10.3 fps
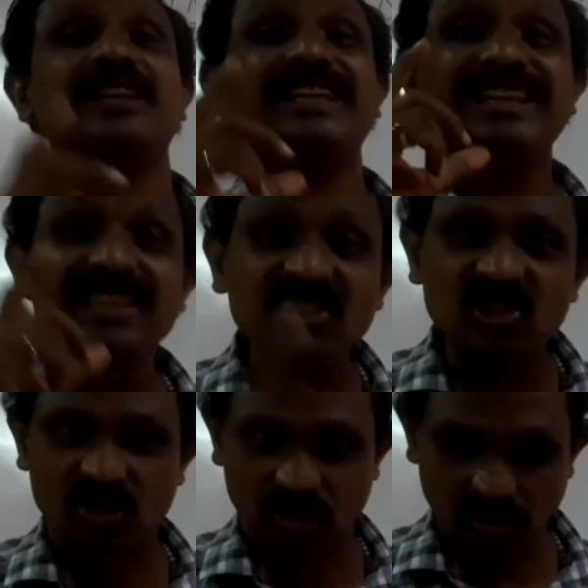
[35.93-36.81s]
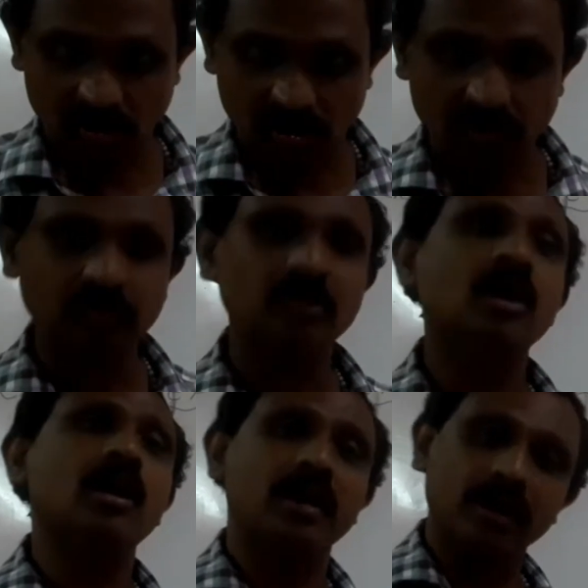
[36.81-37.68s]
each term
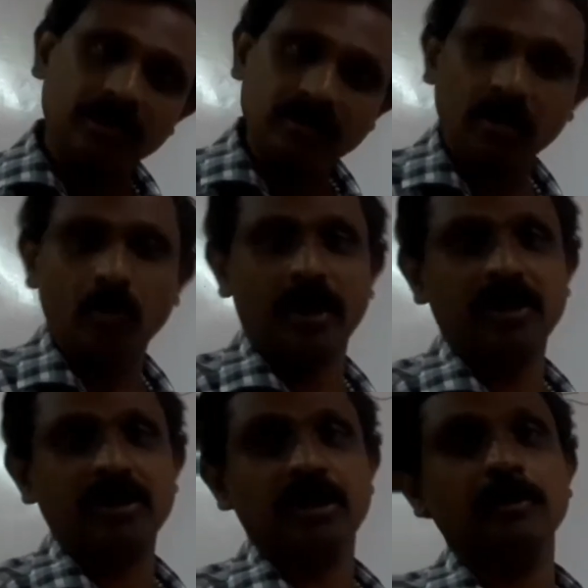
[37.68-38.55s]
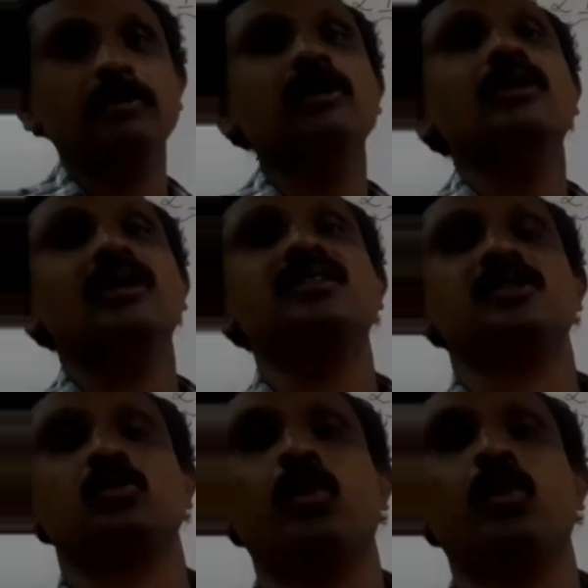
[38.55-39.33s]
in the variable is